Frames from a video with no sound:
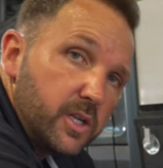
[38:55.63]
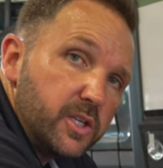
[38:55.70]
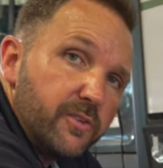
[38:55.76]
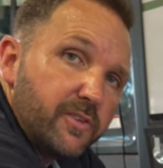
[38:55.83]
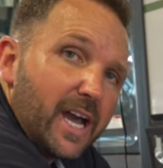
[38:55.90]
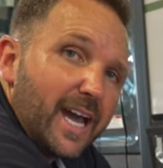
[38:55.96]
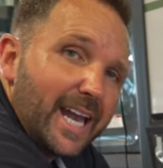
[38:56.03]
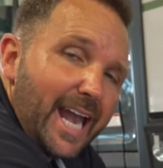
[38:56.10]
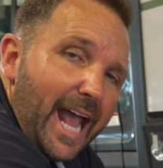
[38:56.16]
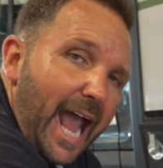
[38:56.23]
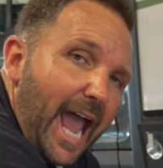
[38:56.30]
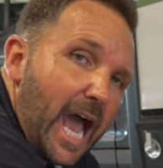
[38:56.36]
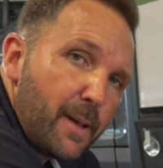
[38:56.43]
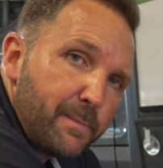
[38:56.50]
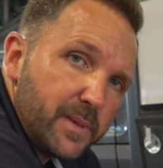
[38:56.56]
You've got an
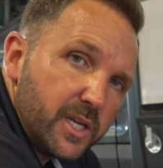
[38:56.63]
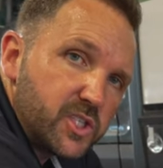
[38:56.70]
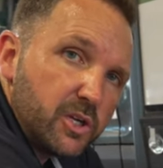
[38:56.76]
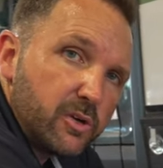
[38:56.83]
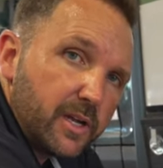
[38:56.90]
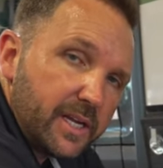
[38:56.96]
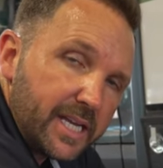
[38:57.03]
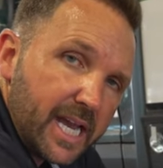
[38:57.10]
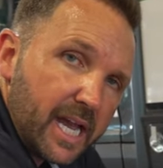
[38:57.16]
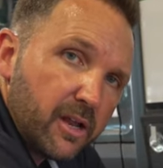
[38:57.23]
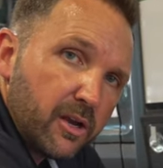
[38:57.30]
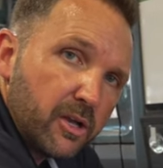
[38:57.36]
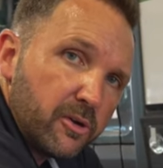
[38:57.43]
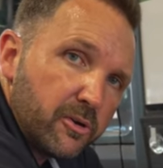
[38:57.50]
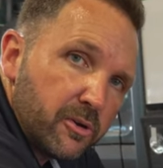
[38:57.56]
app that you can
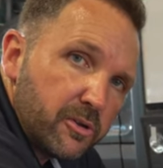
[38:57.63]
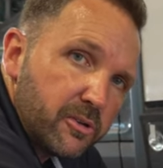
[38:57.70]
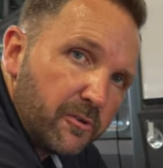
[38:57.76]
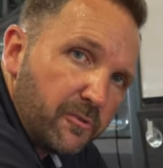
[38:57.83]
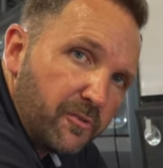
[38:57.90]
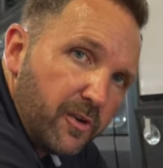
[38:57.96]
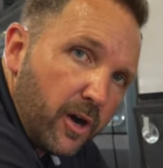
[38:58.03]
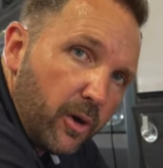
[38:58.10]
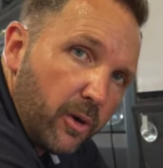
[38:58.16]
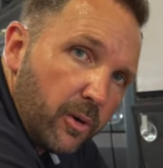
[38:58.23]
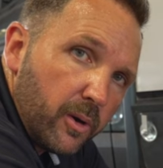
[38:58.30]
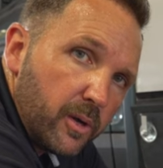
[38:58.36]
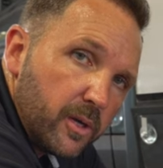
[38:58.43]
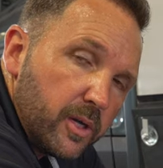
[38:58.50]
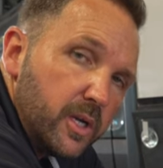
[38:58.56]
download on your phone,
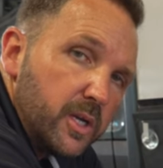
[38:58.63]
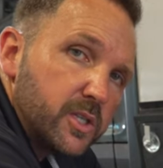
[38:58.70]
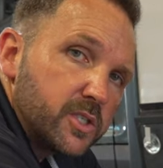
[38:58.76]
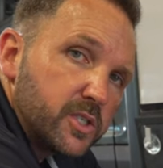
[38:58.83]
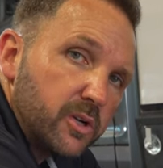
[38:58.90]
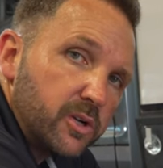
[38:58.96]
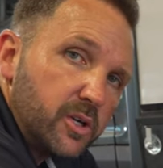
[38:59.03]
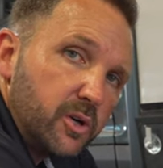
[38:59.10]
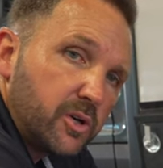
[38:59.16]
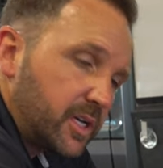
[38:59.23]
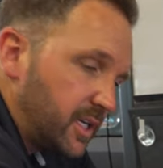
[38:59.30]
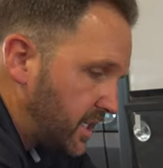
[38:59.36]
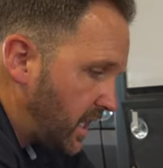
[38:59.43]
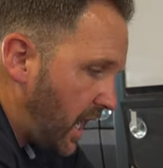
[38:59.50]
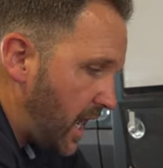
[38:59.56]
so you
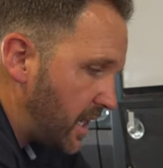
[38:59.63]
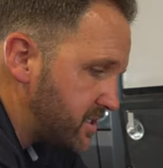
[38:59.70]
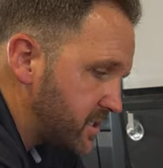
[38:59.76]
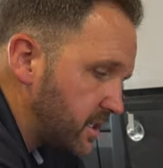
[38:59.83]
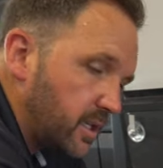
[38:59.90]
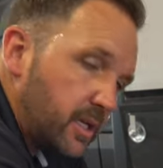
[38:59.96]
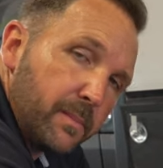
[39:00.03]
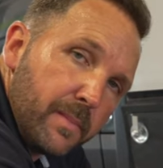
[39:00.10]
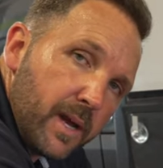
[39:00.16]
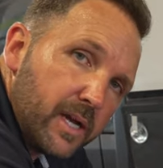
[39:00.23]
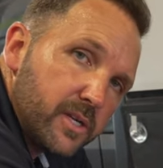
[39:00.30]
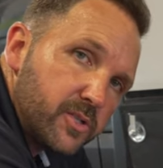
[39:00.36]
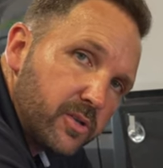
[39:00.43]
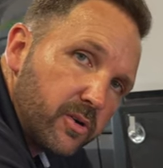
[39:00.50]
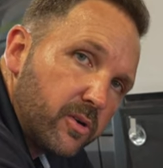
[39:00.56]
can constantly
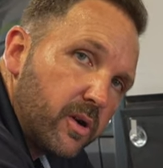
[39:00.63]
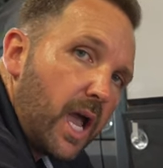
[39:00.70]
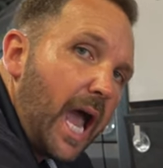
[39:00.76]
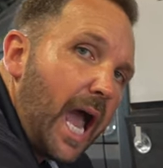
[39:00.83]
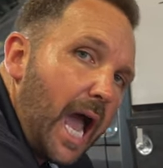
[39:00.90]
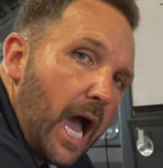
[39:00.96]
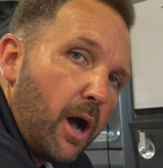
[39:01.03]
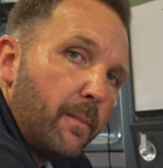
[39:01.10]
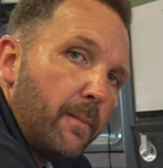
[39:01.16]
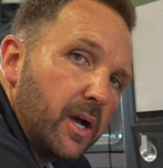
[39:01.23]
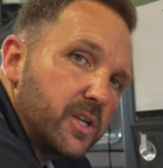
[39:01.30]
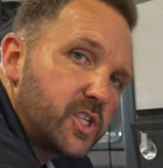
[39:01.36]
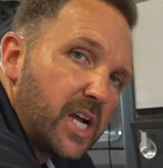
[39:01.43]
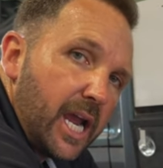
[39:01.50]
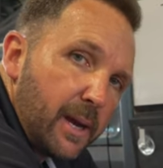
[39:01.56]
measure how
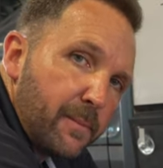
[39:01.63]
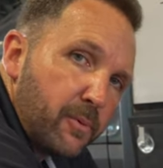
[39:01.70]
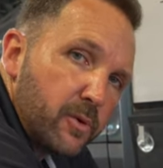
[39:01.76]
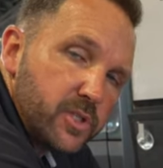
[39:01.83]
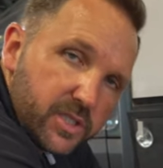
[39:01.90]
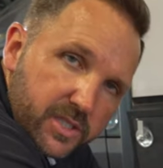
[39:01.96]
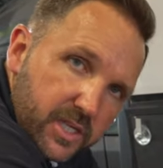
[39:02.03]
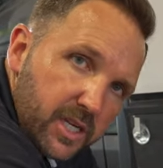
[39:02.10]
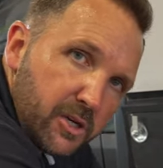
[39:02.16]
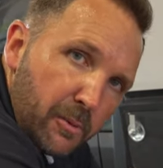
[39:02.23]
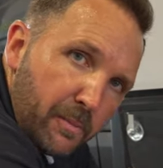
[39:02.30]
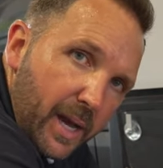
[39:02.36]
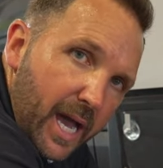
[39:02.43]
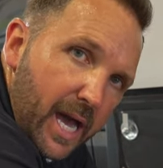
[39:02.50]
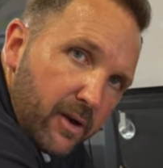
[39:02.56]
much amperage is in your
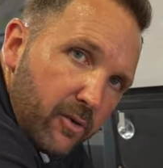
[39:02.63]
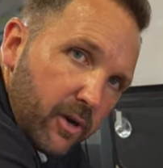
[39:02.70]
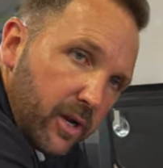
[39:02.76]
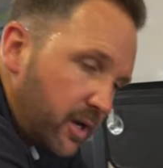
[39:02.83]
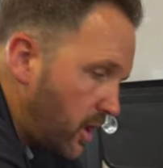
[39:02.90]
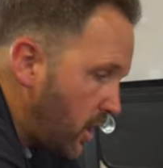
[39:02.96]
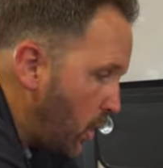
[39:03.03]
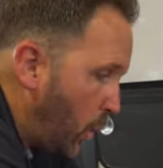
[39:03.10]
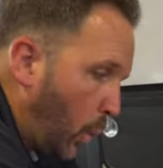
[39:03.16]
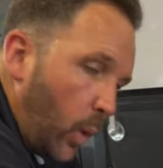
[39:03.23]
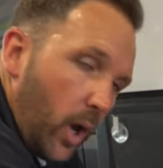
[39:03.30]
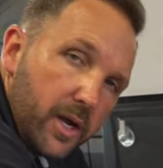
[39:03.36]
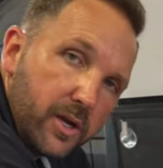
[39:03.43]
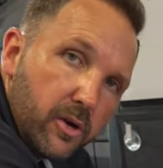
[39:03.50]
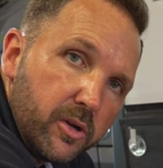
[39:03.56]
battery,
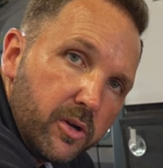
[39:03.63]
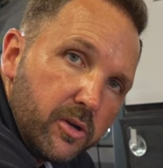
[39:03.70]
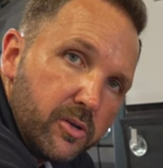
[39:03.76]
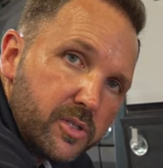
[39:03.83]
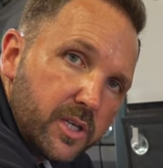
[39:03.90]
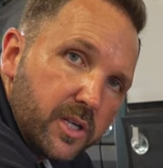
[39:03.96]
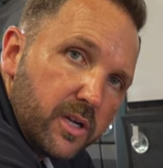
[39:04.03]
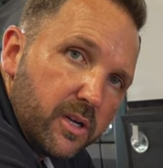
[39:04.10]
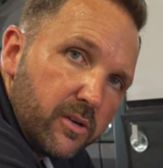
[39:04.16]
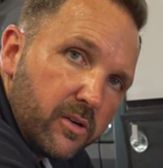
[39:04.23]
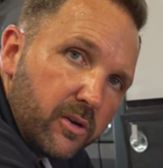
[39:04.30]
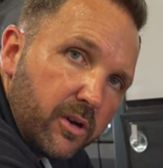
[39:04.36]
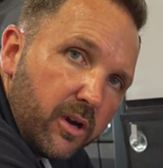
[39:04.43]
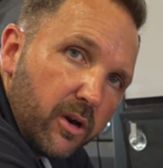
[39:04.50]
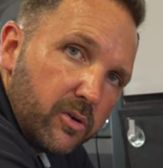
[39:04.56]
what using in your
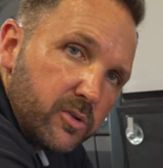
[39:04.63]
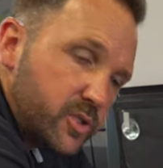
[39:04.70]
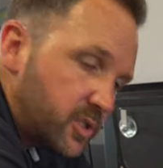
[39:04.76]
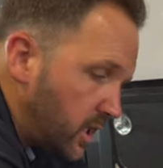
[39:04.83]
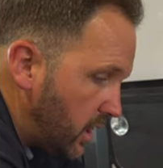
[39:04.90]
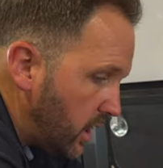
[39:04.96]
coach.